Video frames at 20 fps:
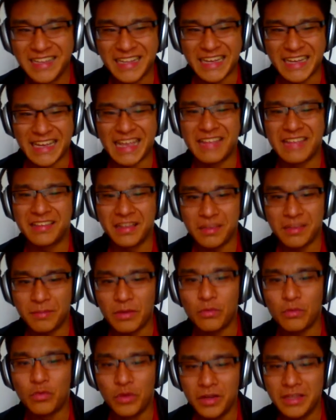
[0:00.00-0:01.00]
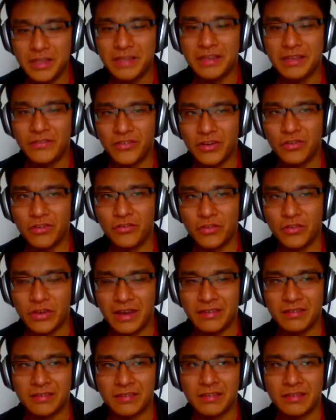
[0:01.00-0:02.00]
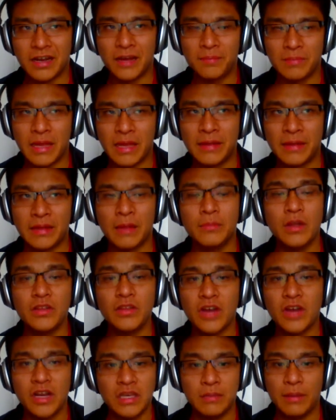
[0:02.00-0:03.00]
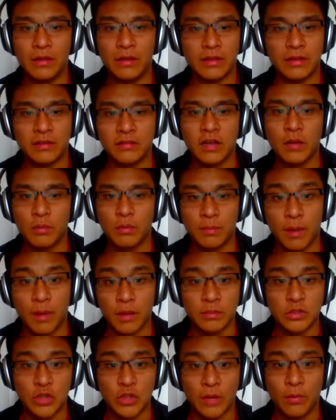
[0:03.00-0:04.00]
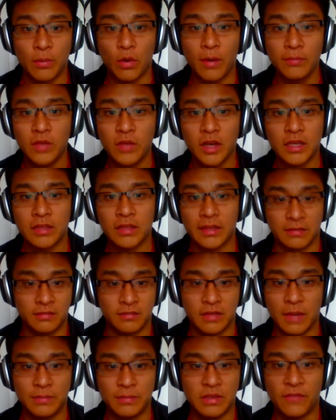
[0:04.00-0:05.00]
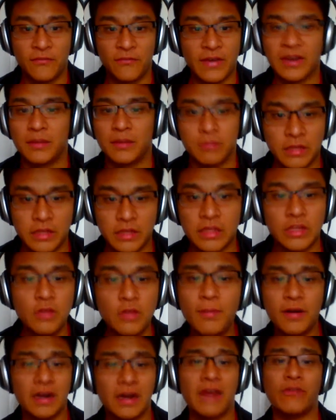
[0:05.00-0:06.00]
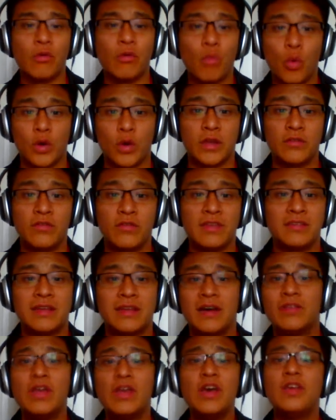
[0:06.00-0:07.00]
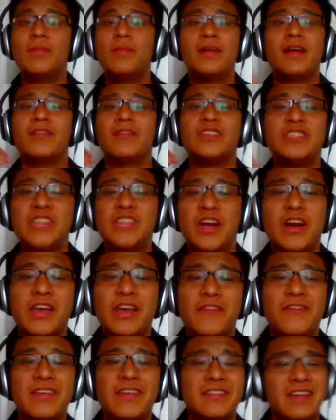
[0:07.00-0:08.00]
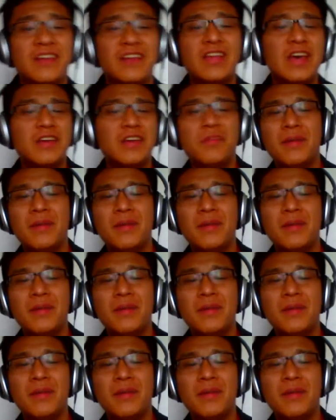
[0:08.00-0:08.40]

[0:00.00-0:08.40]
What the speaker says: Like it's gonna be really difficult for you guys to stop. And I'm not talking about like stop with bottomless trap hole. I'm talking like stop the effect completely. You better have a warning face down. You better have a chariot face down.